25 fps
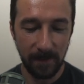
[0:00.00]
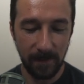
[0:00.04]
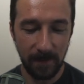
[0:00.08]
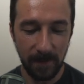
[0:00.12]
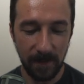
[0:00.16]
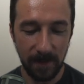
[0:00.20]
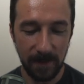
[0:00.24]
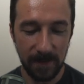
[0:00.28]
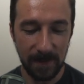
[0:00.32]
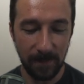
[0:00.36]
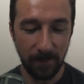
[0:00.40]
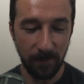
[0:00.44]

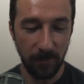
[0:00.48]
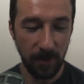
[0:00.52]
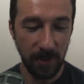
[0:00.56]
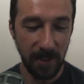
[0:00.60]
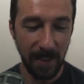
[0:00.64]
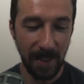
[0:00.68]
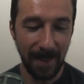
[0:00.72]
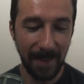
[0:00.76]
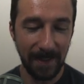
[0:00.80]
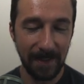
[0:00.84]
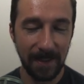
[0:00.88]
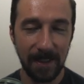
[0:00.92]
is
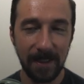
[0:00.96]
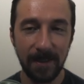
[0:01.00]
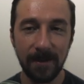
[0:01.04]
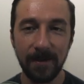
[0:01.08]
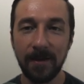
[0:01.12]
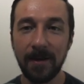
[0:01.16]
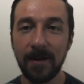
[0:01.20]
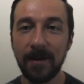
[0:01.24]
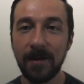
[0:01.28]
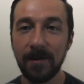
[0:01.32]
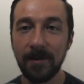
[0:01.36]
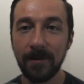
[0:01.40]
pretty handy.
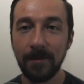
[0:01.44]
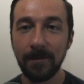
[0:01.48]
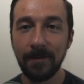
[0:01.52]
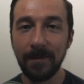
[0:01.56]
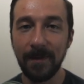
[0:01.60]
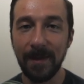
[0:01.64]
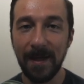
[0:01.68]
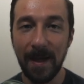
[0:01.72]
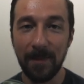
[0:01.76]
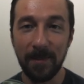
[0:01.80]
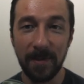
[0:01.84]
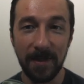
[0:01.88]

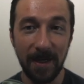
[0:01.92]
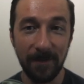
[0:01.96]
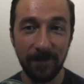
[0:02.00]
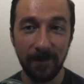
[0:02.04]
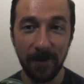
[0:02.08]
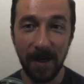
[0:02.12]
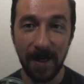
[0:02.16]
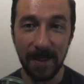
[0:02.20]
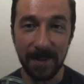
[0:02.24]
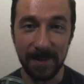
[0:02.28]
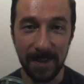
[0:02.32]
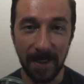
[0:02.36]
The app
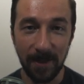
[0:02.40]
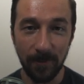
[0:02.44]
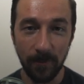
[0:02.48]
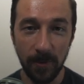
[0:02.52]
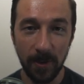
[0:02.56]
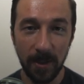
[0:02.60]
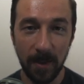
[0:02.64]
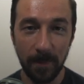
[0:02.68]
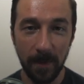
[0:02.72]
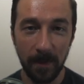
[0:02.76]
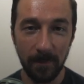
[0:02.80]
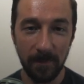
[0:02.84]
never has
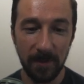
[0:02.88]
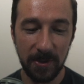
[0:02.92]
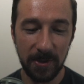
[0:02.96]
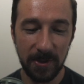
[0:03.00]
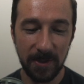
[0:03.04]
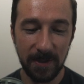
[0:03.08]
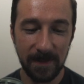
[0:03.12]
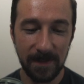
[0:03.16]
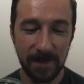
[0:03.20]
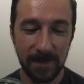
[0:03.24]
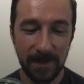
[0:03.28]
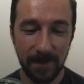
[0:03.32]
network
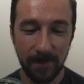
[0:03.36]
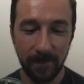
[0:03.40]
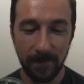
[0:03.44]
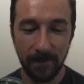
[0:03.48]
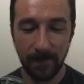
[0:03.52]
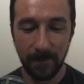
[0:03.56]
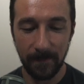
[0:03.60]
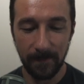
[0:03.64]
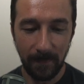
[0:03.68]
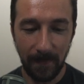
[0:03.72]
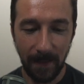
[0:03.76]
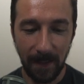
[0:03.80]
permissions.
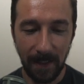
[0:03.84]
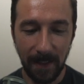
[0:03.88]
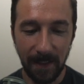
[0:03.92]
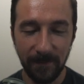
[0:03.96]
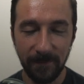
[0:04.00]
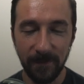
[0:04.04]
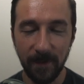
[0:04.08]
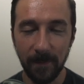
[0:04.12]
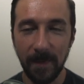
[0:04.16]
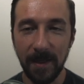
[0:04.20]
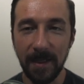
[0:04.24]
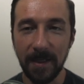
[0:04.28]
And
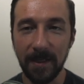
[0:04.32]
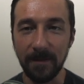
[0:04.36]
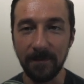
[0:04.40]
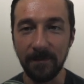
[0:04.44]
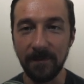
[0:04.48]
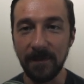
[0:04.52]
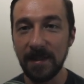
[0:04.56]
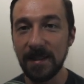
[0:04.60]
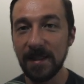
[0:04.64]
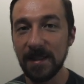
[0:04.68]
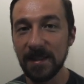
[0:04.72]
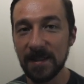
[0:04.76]
from a
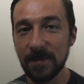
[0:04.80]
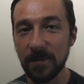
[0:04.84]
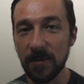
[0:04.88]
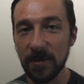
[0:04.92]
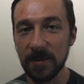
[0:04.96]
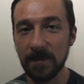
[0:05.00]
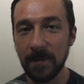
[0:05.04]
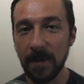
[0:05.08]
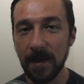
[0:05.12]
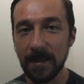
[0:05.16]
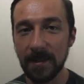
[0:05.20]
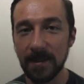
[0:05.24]
convenience
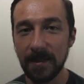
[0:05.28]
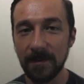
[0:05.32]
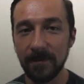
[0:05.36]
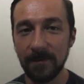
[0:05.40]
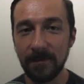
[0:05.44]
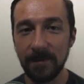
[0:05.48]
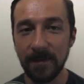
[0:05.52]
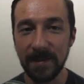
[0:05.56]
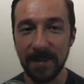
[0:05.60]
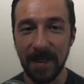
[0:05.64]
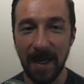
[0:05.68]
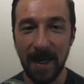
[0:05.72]

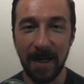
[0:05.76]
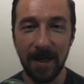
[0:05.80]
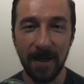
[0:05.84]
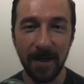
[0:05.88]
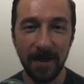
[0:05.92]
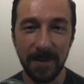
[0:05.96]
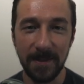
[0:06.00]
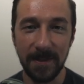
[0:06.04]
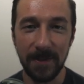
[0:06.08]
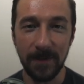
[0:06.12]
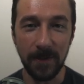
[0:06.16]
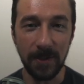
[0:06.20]
perspective, it's kind of
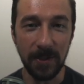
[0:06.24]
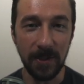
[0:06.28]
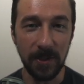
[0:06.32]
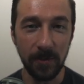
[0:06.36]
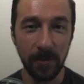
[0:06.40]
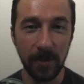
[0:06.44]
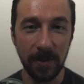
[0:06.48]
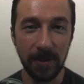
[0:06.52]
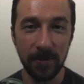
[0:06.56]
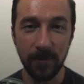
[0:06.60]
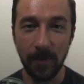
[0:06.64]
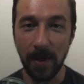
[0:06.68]
nice you can
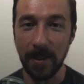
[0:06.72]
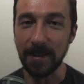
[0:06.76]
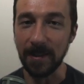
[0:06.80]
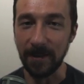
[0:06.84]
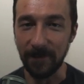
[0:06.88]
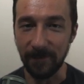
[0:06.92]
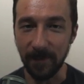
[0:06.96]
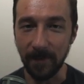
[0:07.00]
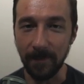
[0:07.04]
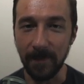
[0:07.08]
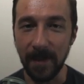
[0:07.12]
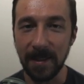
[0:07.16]
do it directly
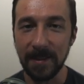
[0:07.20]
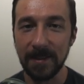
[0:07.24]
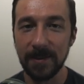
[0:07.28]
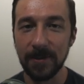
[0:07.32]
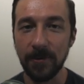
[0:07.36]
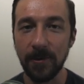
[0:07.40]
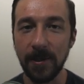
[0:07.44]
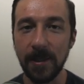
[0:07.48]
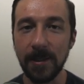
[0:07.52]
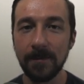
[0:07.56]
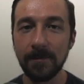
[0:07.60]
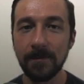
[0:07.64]
from that
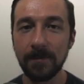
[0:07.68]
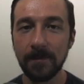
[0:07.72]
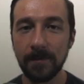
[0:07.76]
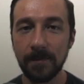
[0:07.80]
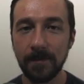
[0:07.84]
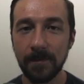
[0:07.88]
screen.